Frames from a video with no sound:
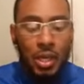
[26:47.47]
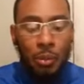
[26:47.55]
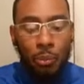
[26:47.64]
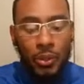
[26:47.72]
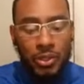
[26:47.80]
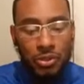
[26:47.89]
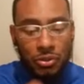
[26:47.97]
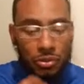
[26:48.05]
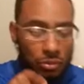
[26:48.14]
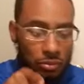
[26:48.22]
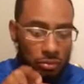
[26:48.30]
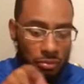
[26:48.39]
But
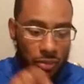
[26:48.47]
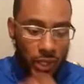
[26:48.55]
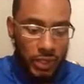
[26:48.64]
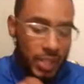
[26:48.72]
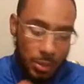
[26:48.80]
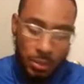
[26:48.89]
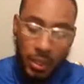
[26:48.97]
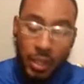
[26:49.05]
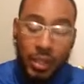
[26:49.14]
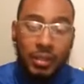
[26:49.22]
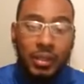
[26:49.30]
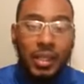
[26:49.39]
they tap
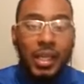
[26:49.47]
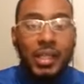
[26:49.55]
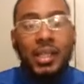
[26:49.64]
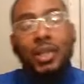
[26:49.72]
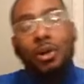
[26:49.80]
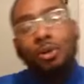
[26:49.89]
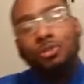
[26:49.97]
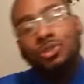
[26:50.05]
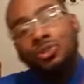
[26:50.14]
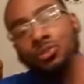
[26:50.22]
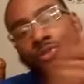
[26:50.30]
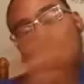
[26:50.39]
that and then they go
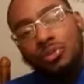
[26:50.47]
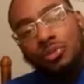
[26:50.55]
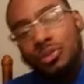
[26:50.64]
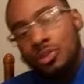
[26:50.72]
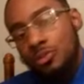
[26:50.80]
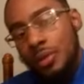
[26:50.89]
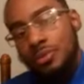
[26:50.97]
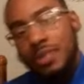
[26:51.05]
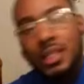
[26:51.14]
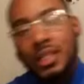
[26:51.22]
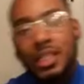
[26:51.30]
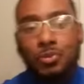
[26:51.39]
to your
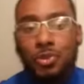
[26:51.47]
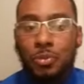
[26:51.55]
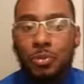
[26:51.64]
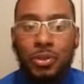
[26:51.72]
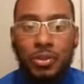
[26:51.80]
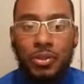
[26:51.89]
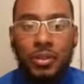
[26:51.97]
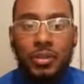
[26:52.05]
website. That's with your broker.